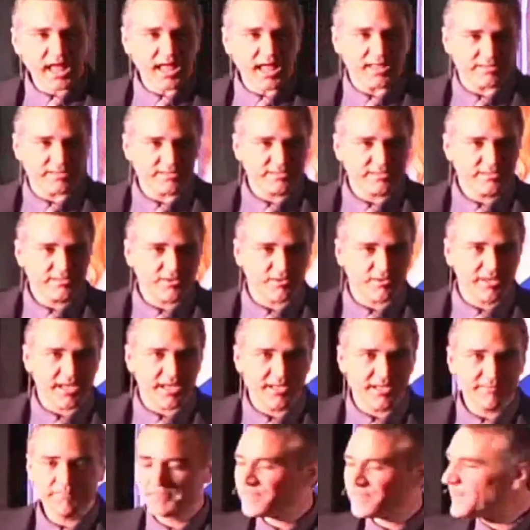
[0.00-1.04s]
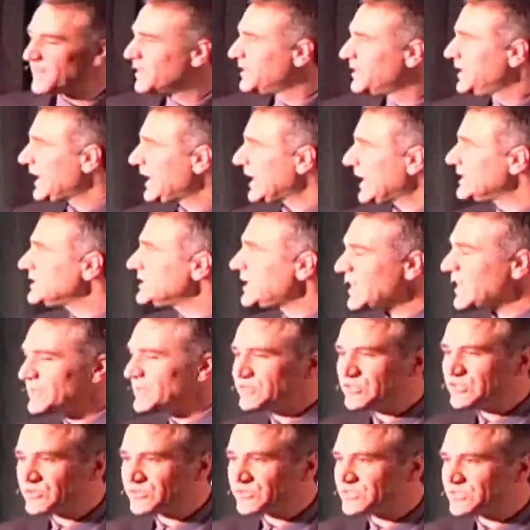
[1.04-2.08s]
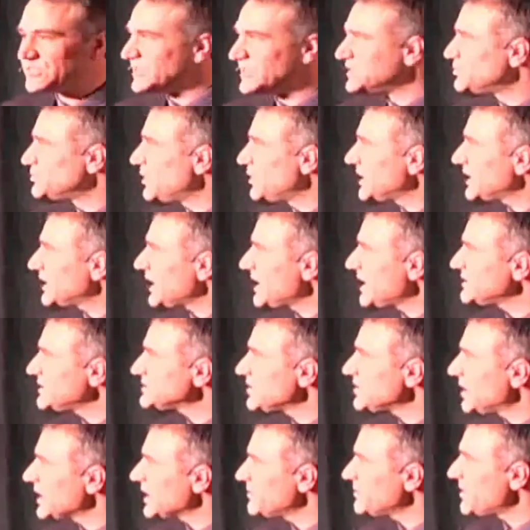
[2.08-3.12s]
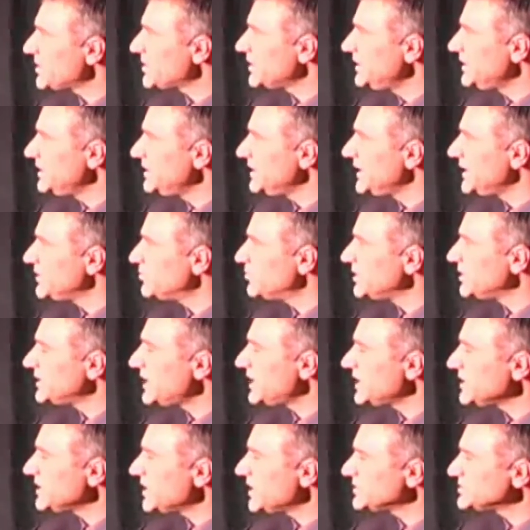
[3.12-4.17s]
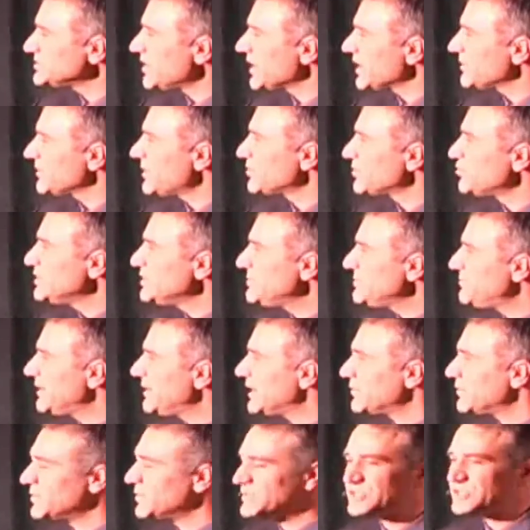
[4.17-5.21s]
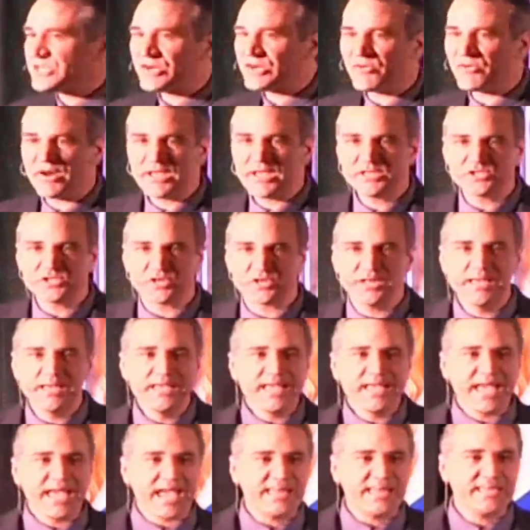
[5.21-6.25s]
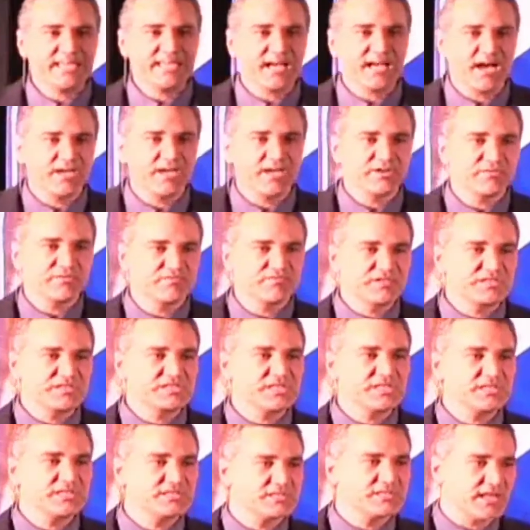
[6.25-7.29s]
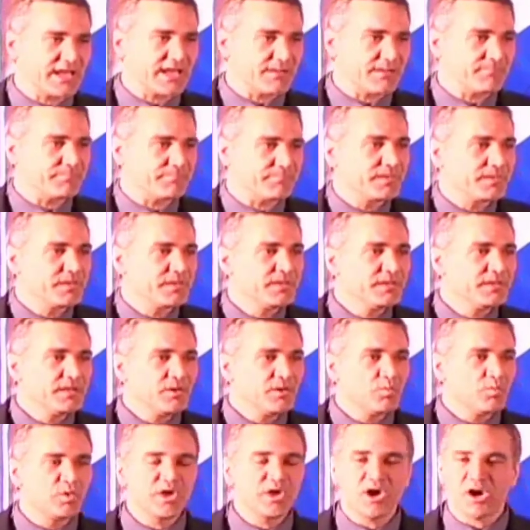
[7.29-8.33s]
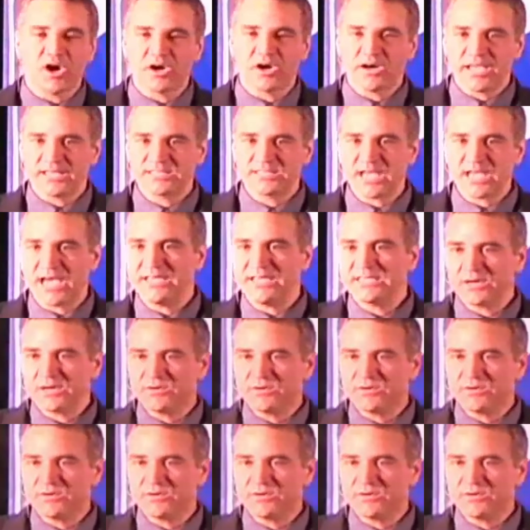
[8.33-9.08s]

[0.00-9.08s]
and there's the real answer that we can say, no, it can't, okay? It can't cure disease. We can't talk about healing. We cannot talk about repair, regeneration, any